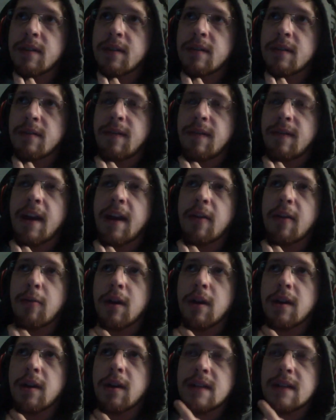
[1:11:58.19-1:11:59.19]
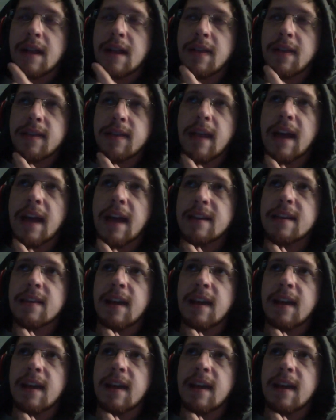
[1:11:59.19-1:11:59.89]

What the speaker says: Firewatch, I did like